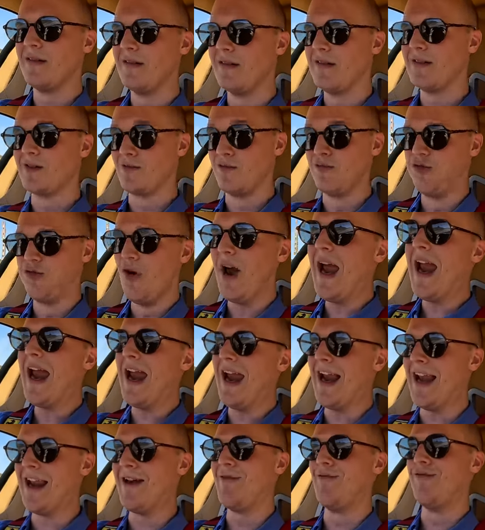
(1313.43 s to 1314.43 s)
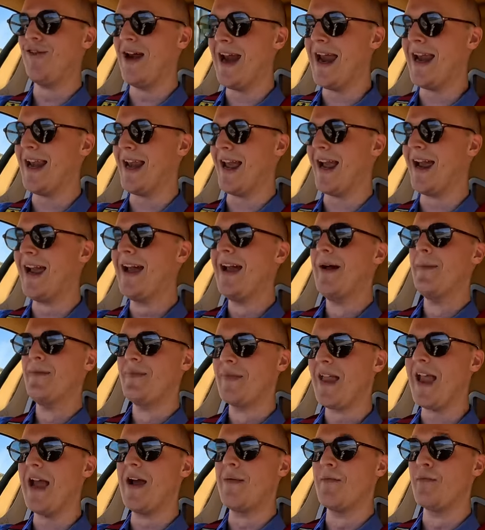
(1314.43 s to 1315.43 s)
It's really, really
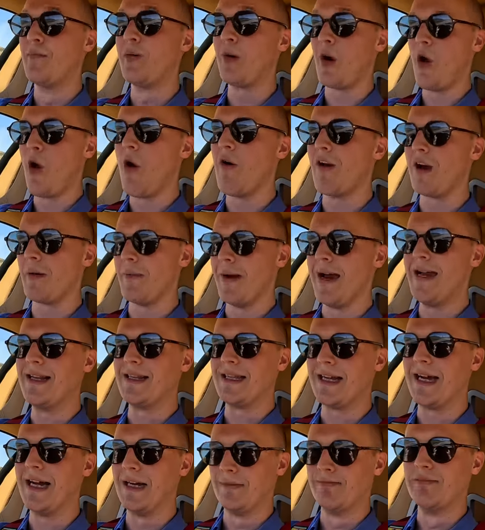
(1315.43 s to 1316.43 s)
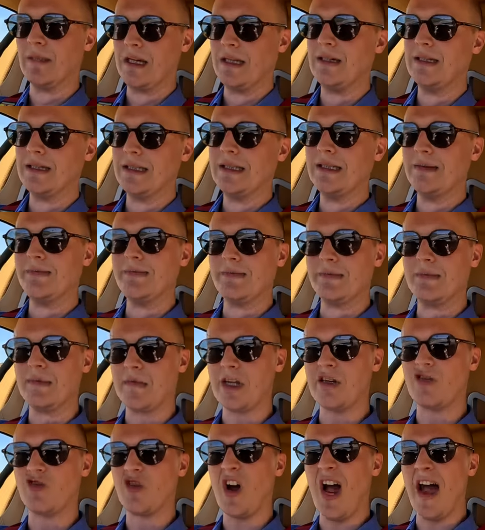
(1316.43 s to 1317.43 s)
imploring me to
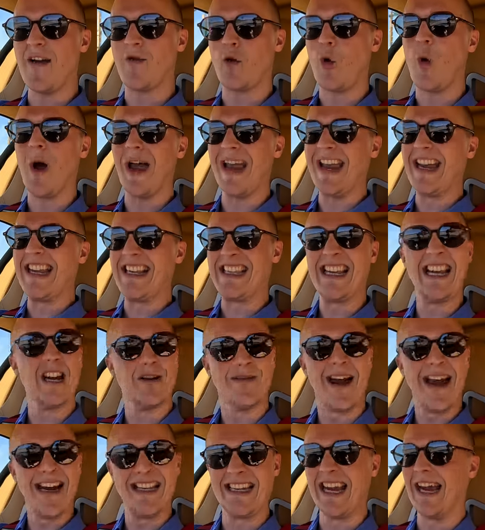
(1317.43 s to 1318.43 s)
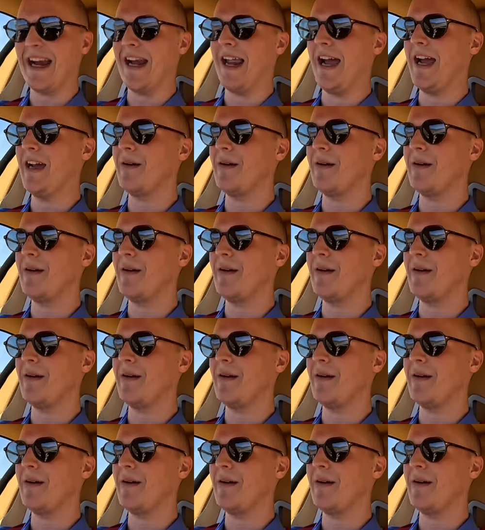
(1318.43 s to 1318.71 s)
to drive quite exhilaratingly.